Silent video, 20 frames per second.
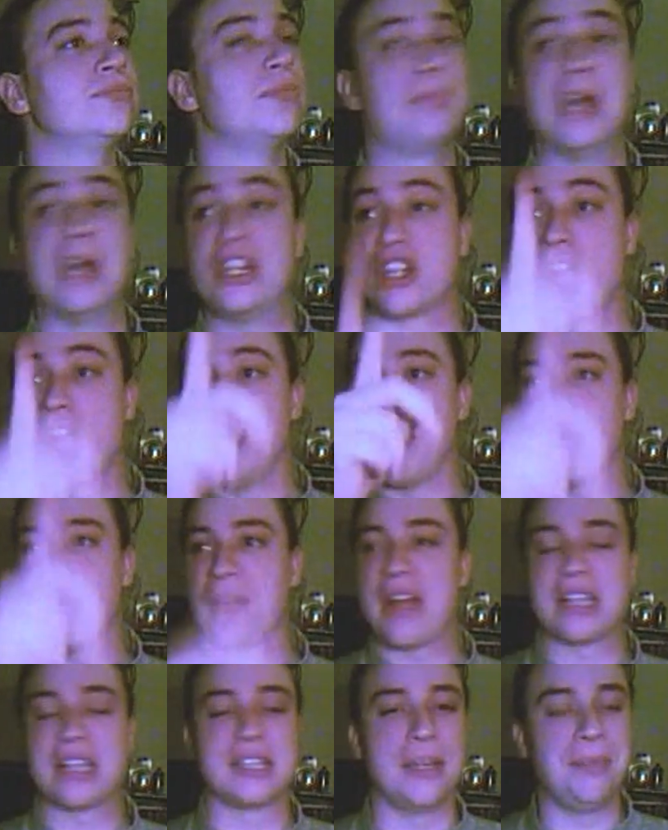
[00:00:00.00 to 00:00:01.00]
Beachcomber,
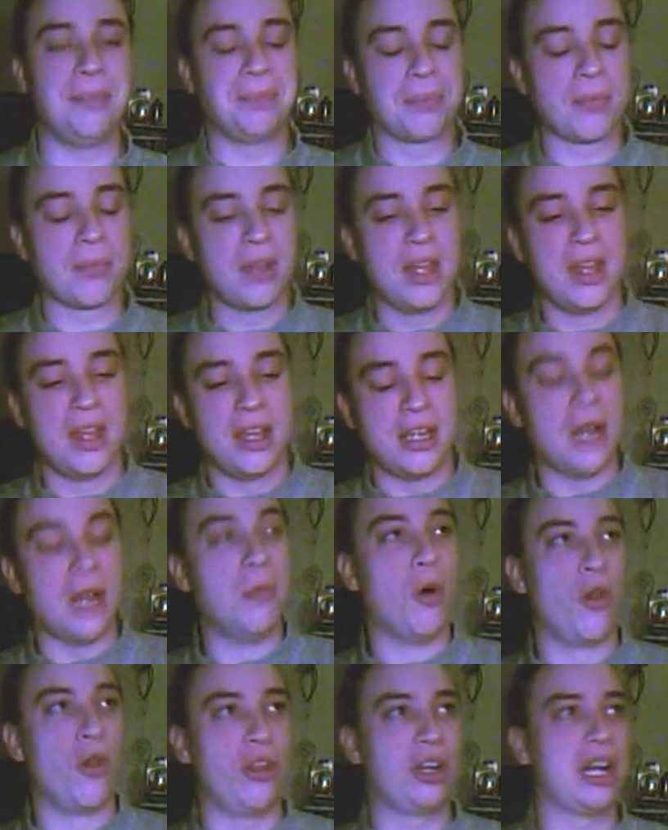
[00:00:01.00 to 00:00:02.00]
that's it. No
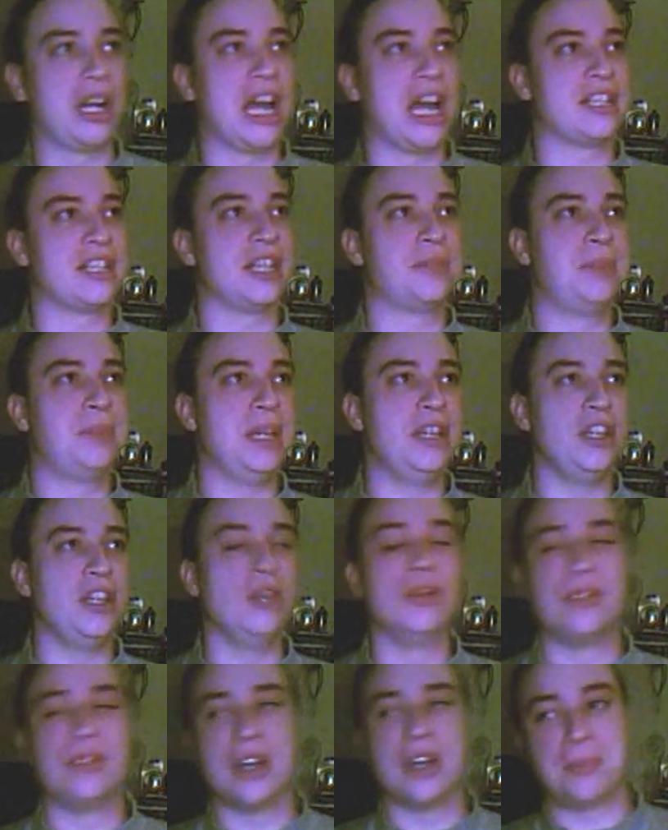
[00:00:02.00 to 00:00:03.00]
more than Classics
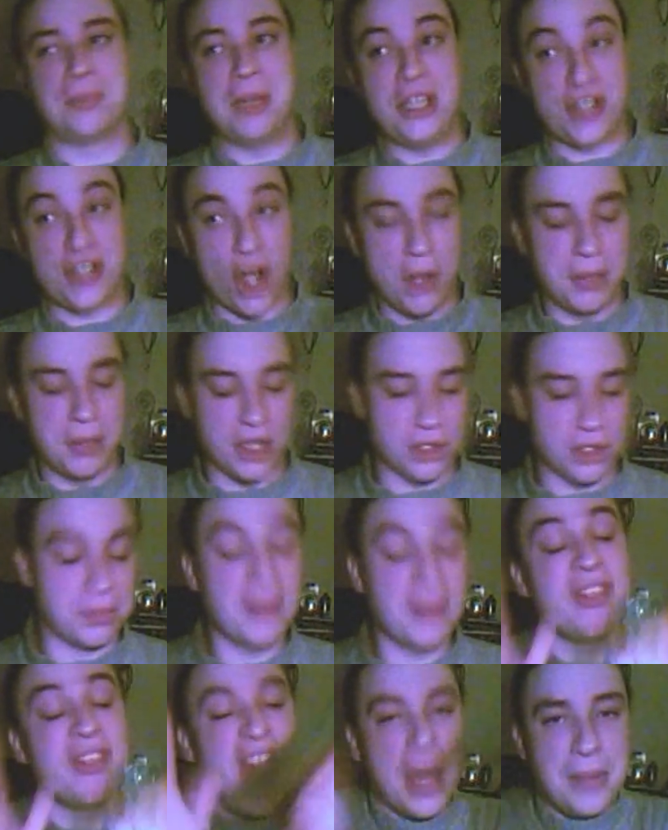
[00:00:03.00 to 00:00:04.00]
Universe Beachcomber does,
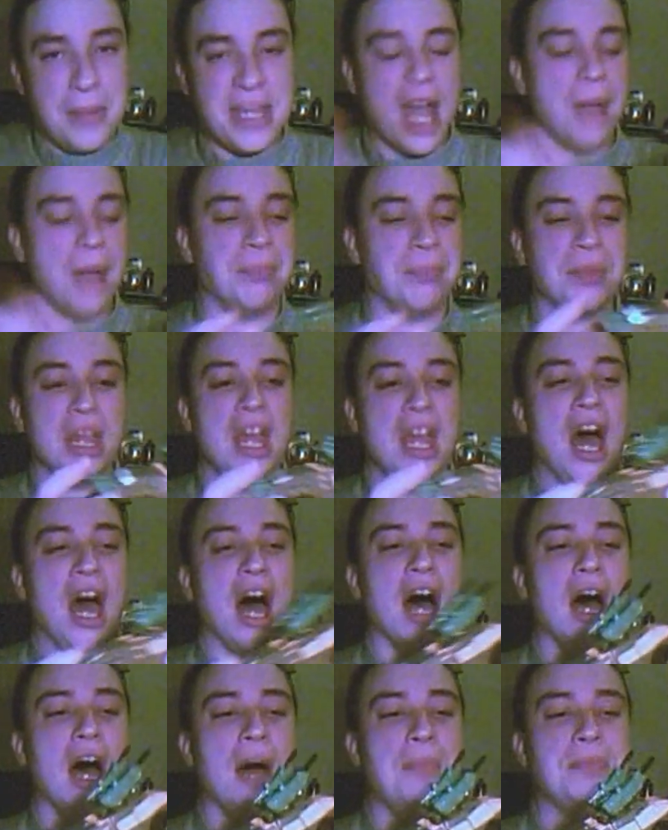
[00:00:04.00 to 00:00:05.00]
but there we go.
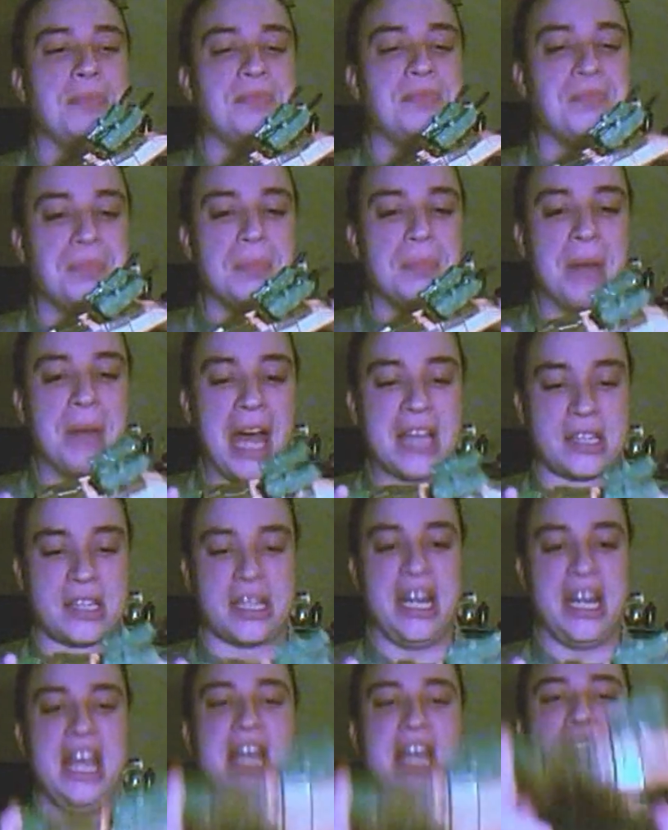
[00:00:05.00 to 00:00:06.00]
But as I
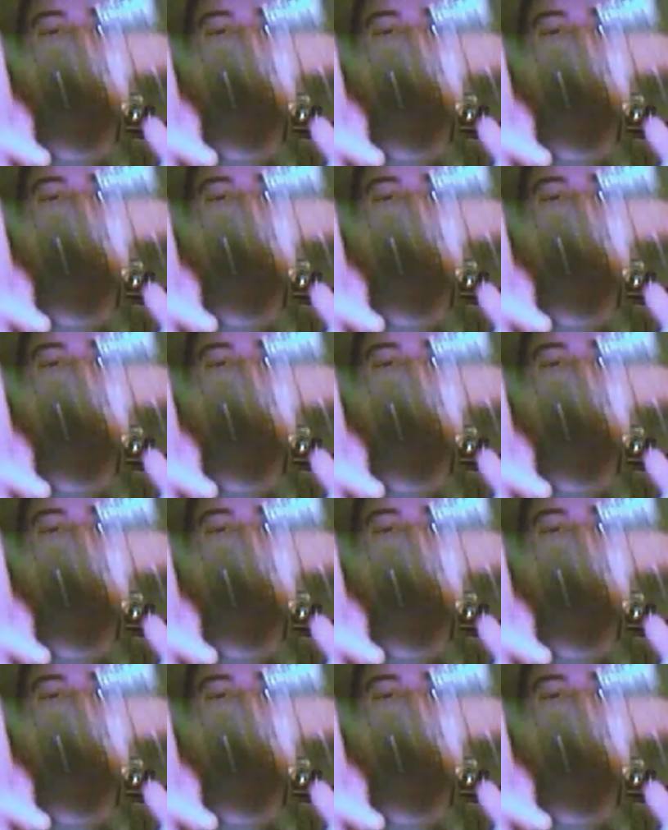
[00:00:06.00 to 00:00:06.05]
said, it